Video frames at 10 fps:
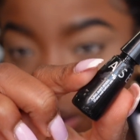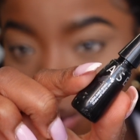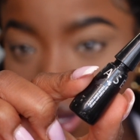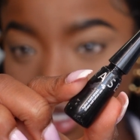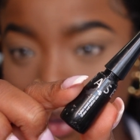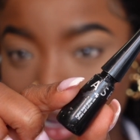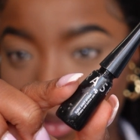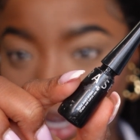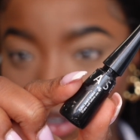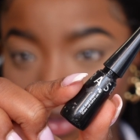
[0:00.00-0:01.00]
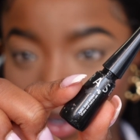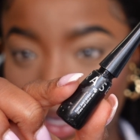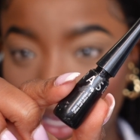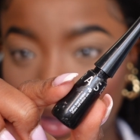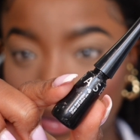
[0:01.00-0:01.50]
Why is it back on my hand?
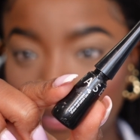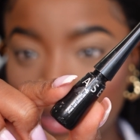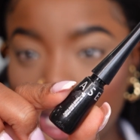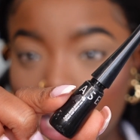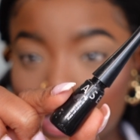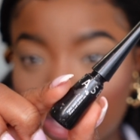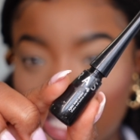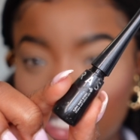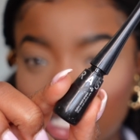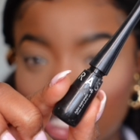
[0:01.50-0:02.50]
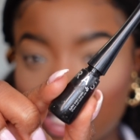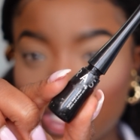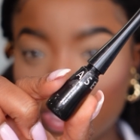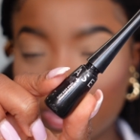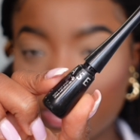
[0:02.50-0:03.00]
Okay, cool. So this is the
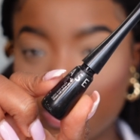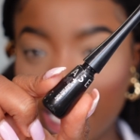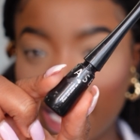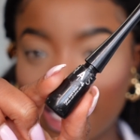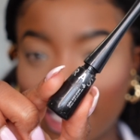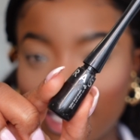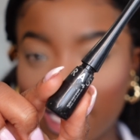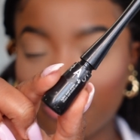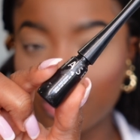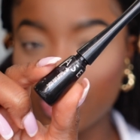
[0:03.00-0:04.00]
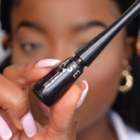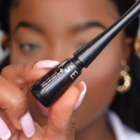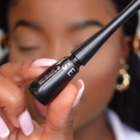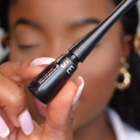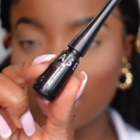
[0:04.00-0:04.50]
new eyeliner I've been
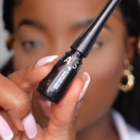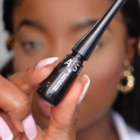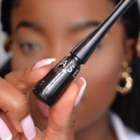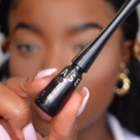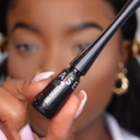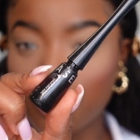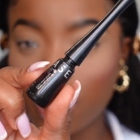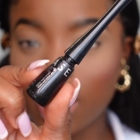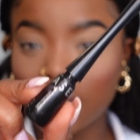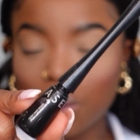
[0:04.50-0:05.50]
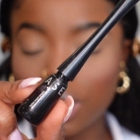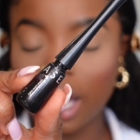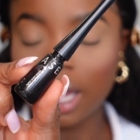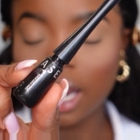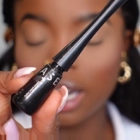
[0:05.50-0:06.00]
using. It's the Sephora liquid
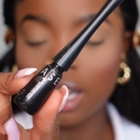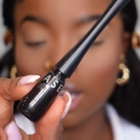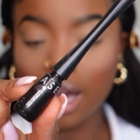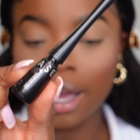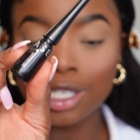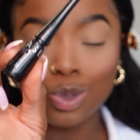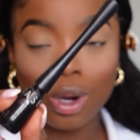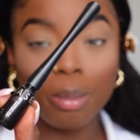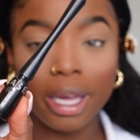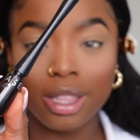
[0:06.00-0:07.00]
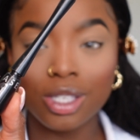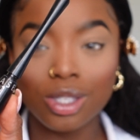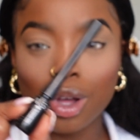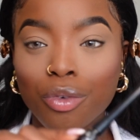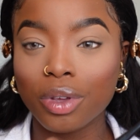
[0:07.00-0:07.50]
eyeliner. I swear by this
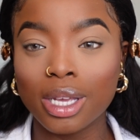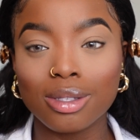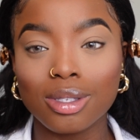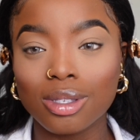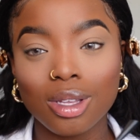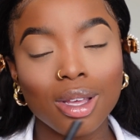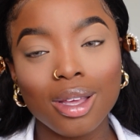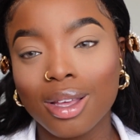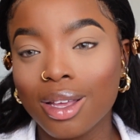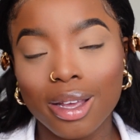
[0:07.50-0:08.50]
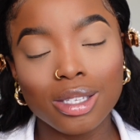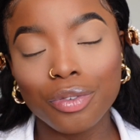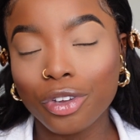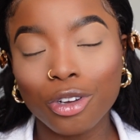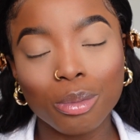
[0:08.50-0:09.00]
stuff. It's
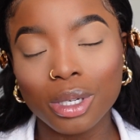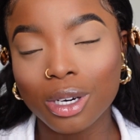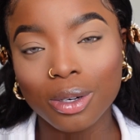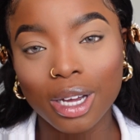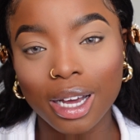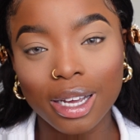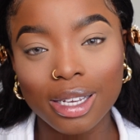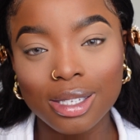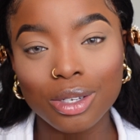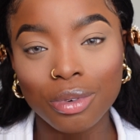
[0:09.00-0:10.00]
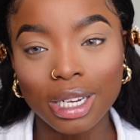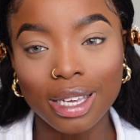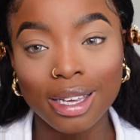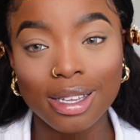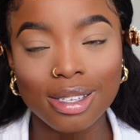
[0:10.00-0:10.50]
phenomenal, guys. It
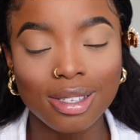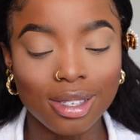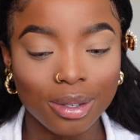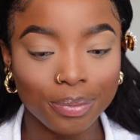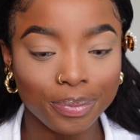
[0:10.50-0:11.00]
really is.